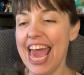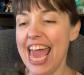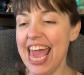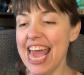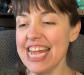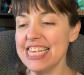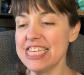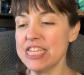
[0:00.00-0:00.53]

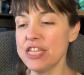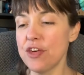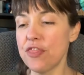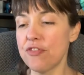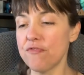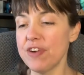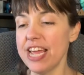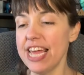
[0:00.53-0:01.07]
It's the
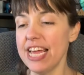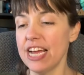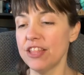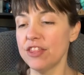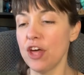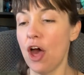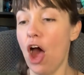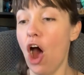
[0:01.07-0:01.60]
three,
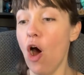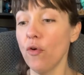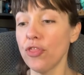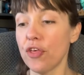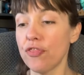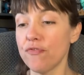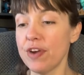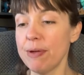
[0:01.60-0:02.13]
the, oh,
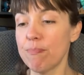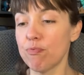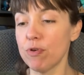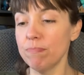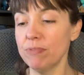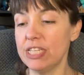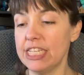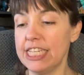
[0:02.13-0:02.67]
the three
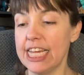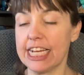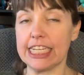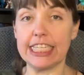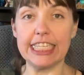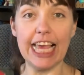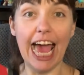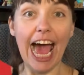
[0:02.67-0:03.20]

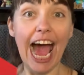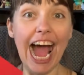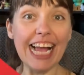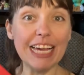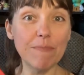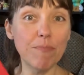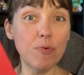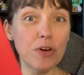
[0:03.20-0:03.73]
broomsticks I
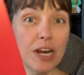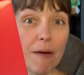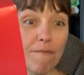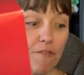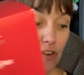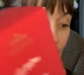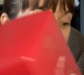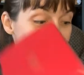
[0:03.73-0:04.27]
can put up
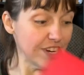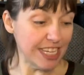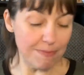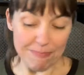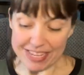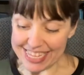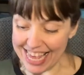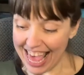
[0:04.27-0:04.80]
for
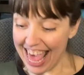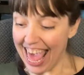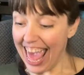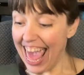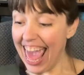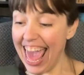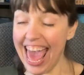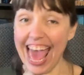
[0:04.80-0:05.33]
Christmas.
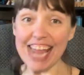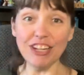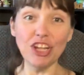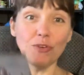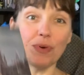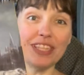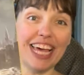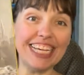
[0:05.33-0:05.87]
And
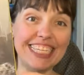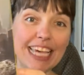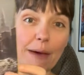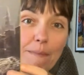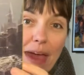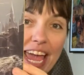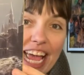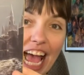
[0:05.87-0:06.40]
look what they
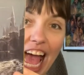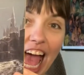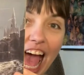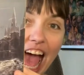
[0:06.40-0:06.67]
sent me.